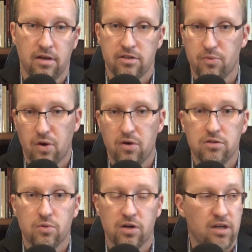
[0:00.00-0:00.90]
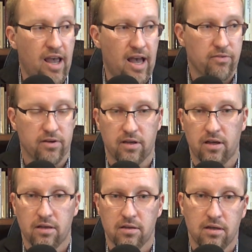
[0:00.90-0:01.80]
Suppose we're in
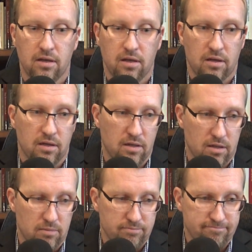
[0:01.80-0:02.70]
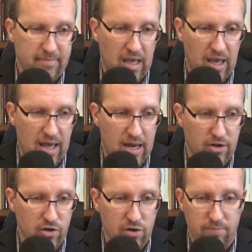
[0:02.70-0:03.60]
Africa
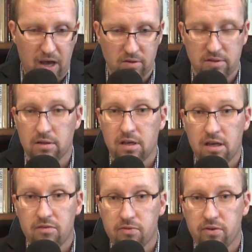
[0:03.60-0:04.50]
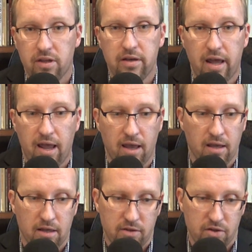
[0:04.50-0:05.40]
and you're about to leave for the day
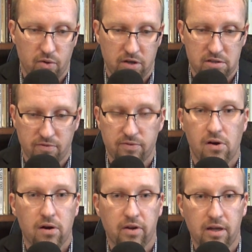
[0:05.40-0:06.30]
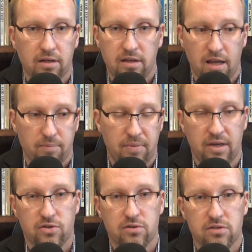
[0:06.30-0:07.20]
to go on a safari and take
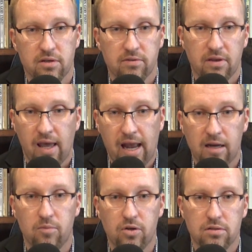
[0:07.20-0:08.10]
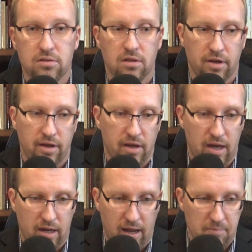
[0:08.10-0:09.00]
pictures of animals.
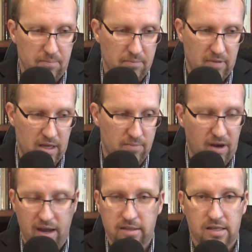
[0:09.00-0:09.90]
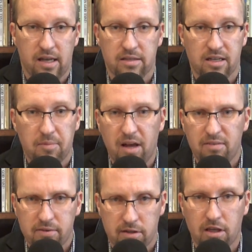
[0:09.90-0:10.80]
And I'm in my tent and I'm
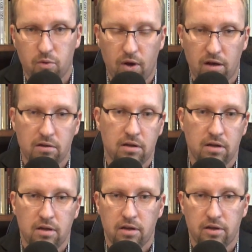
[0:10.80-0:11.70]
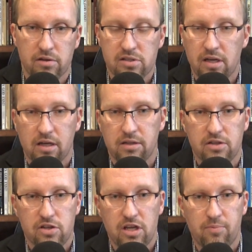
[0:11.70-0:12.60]
not feeling well. You're sitting in the
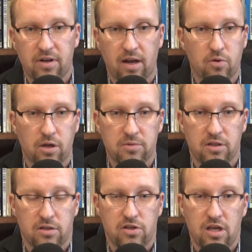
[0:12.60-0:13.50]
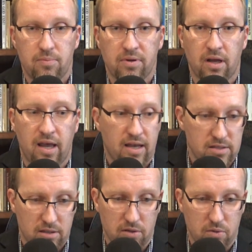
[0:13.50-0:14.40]
Jeep and I run up to the Jeep and I
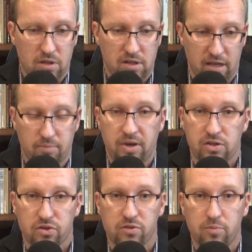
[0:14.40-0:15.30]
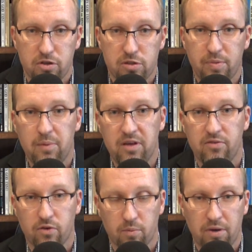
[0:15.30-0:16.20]
ask you to take a picture of a bush baby
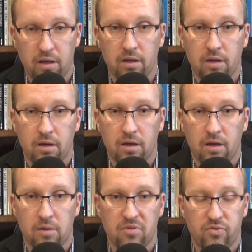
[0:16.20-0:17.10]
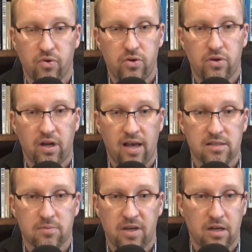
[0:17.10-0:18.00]
for me. And before you can
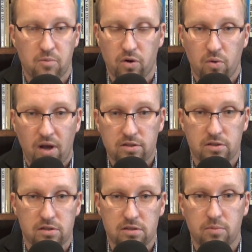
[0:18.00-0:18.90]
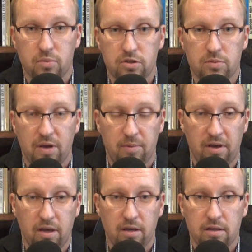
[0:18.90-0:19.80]
ask me any more questions, the bush
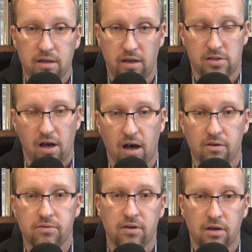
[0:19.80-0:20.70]
baby takes off.